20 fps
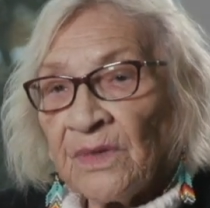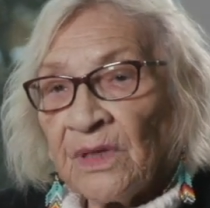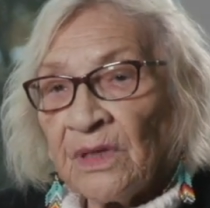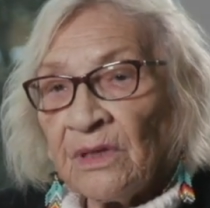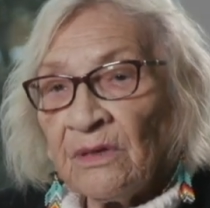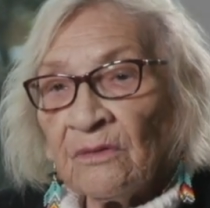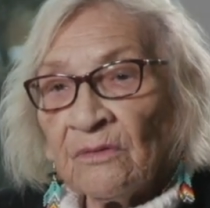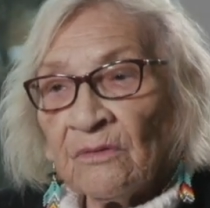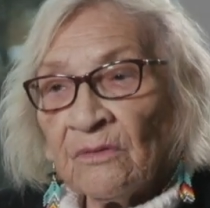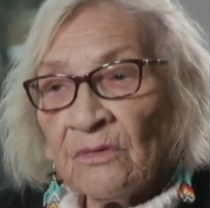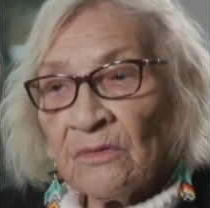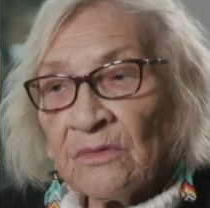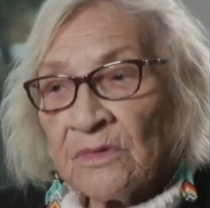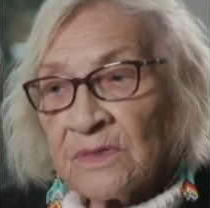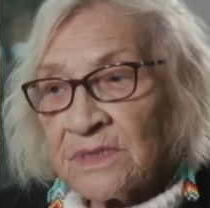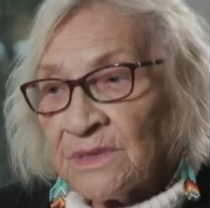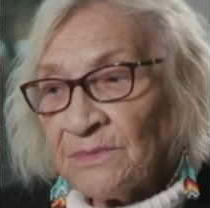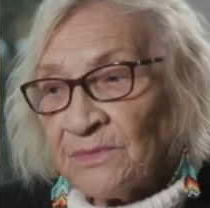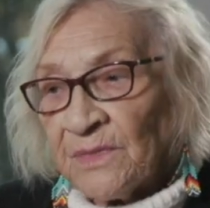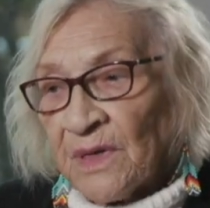you know,
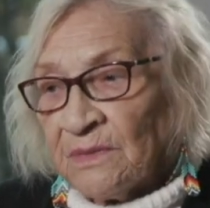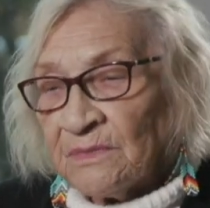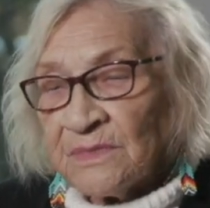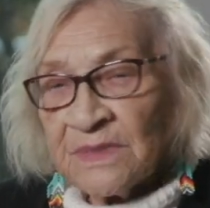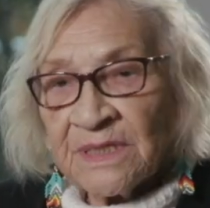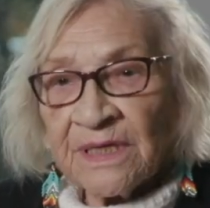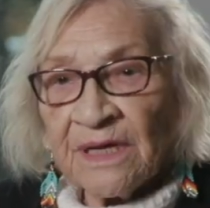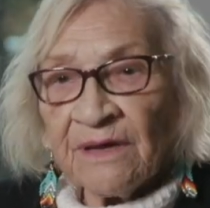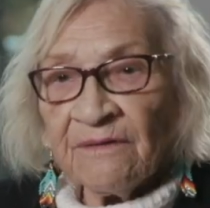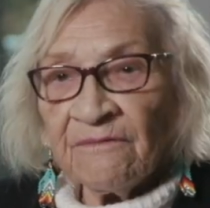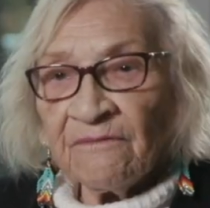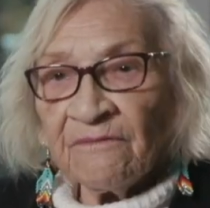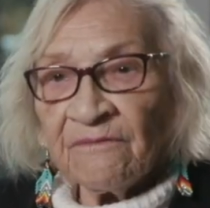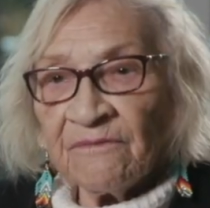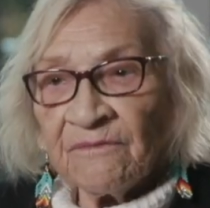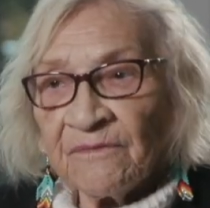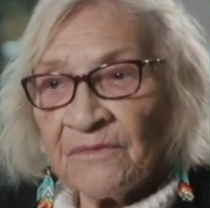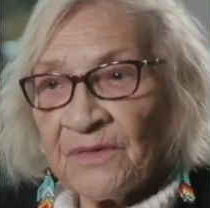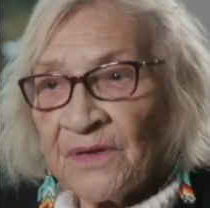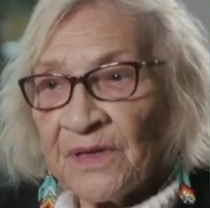sometimes they give
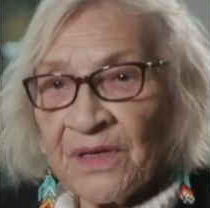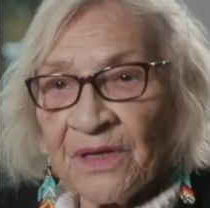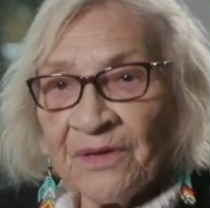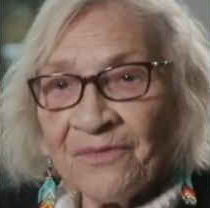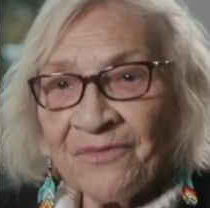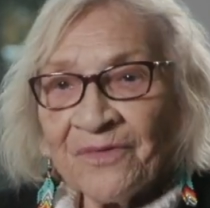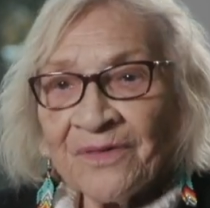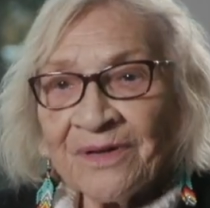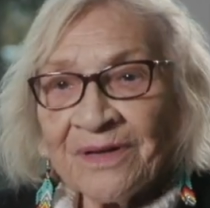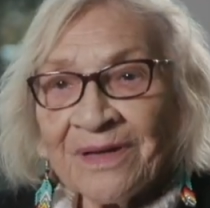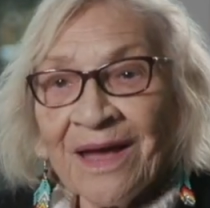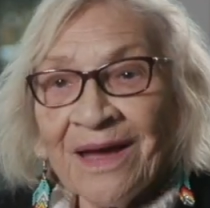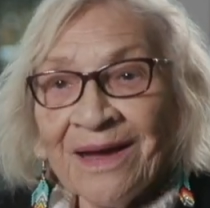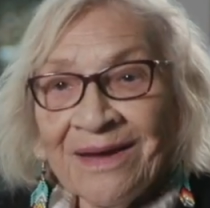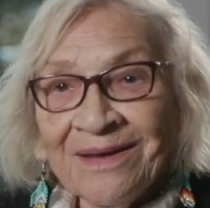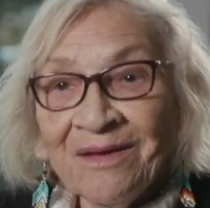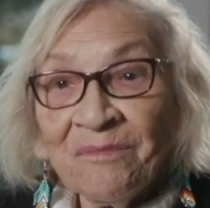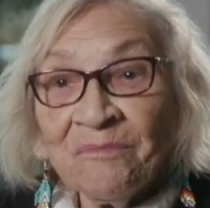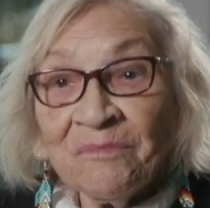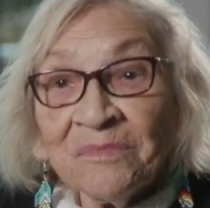different
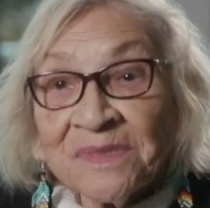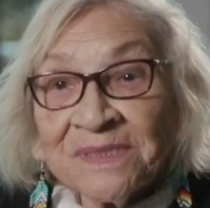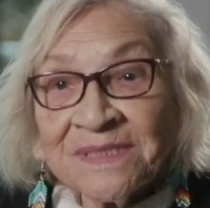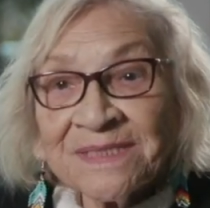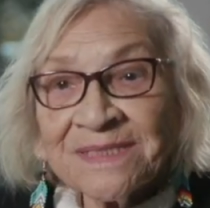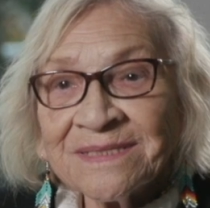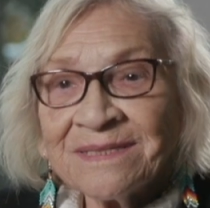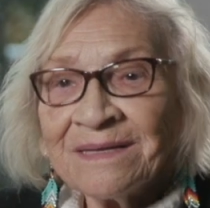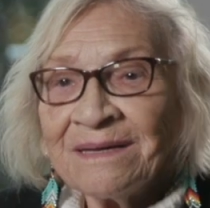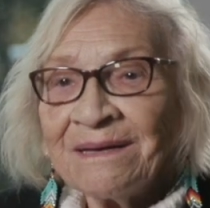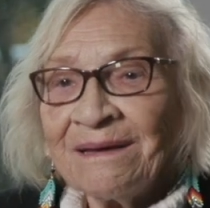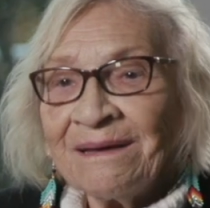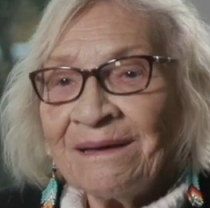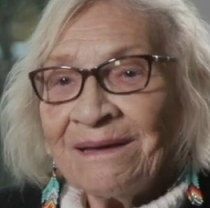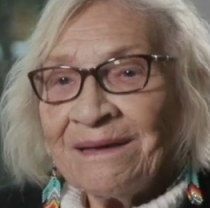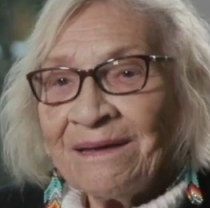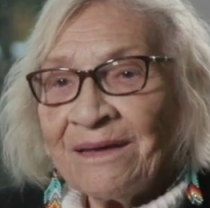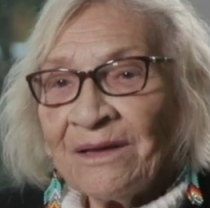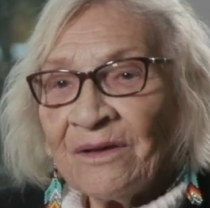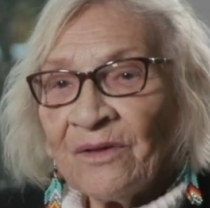items,
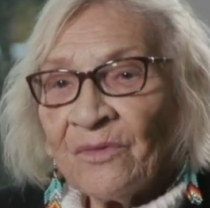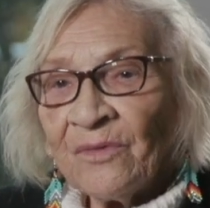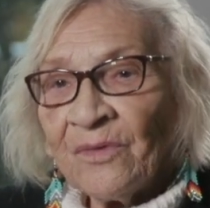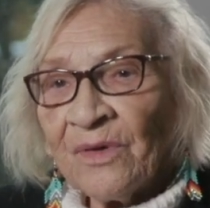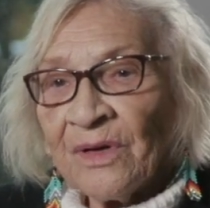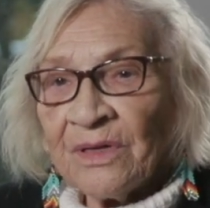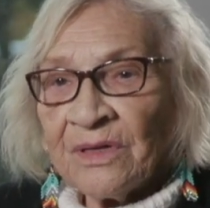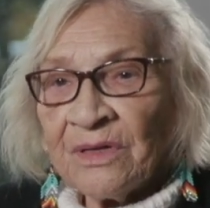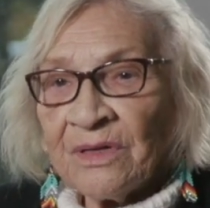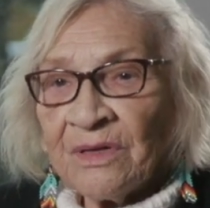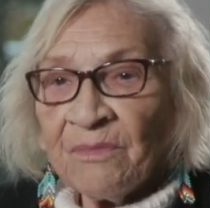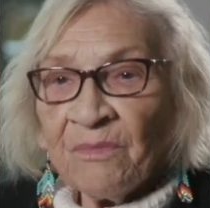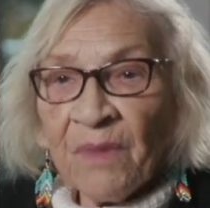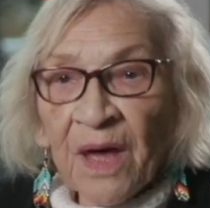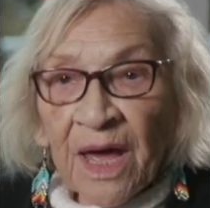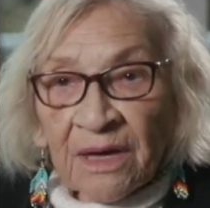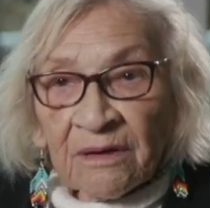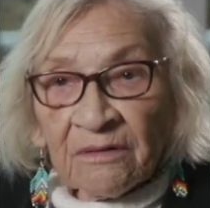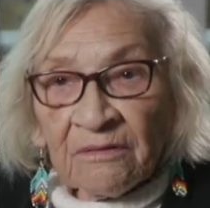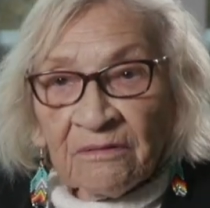you know, and
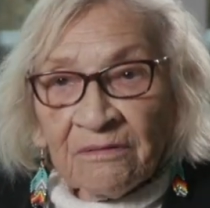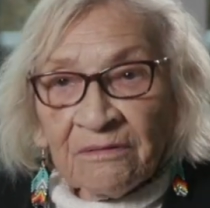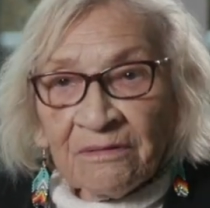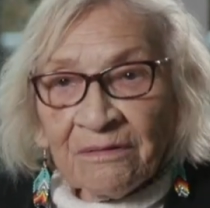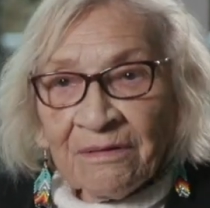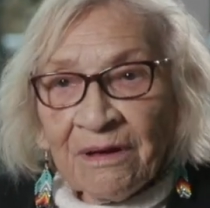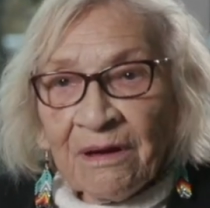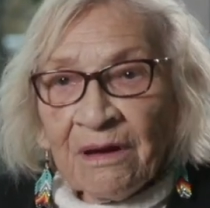tobacco.